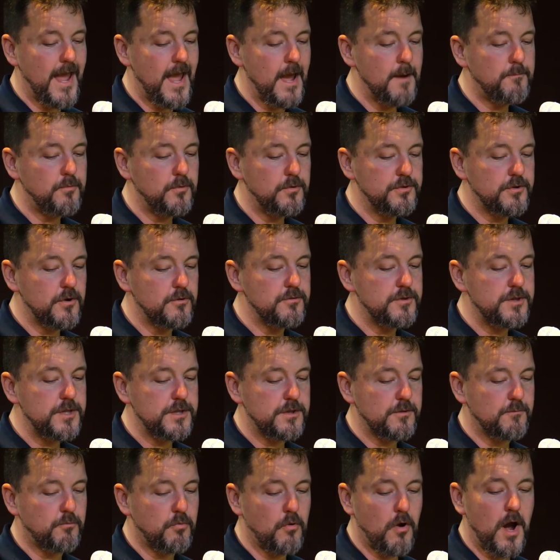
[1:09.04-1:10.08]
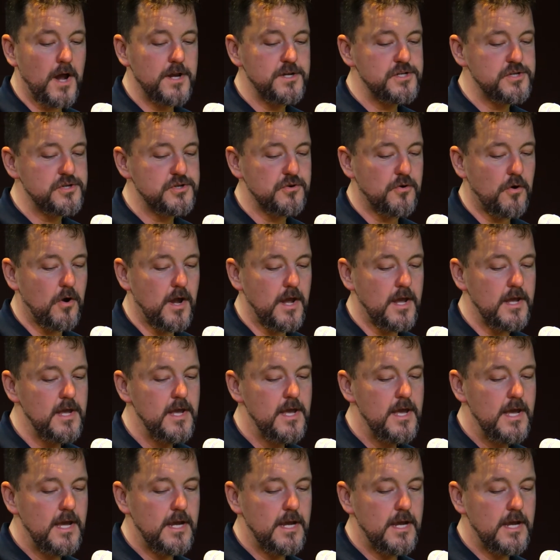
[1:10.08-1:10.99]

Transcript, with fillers: ample doses of pride and joy